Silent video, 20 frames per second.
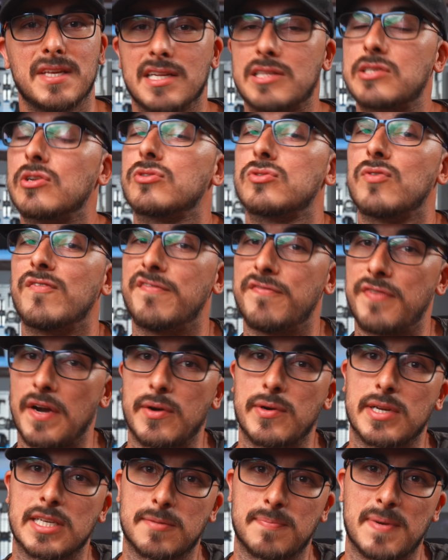it's also
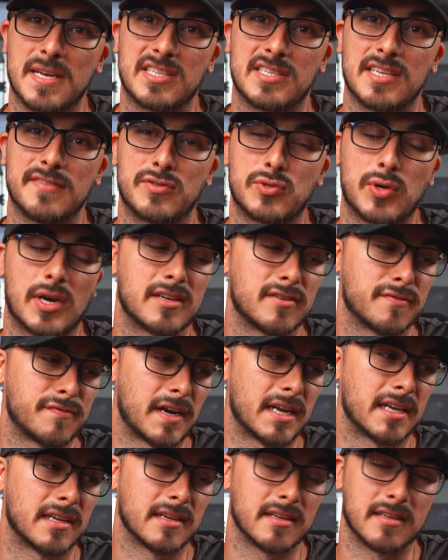very expensive trying to
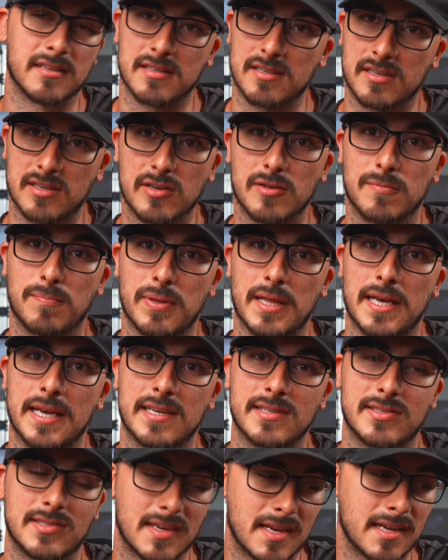find a good
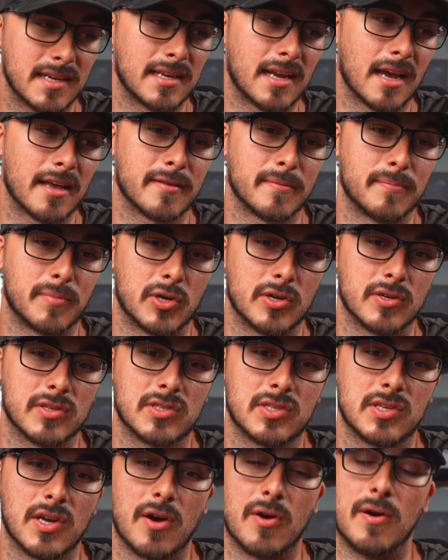place in Gothenburg.
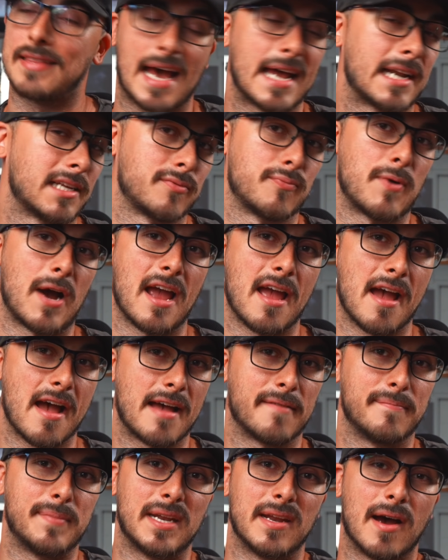So that is why I
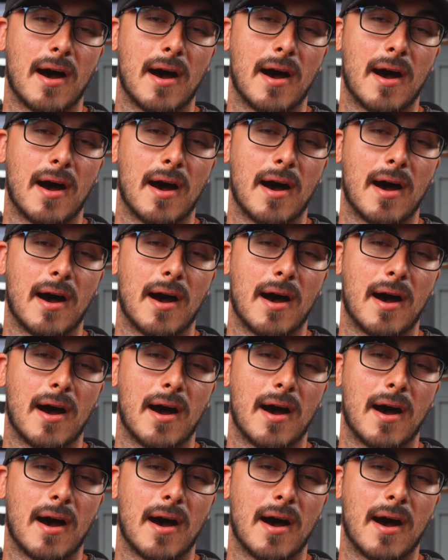have been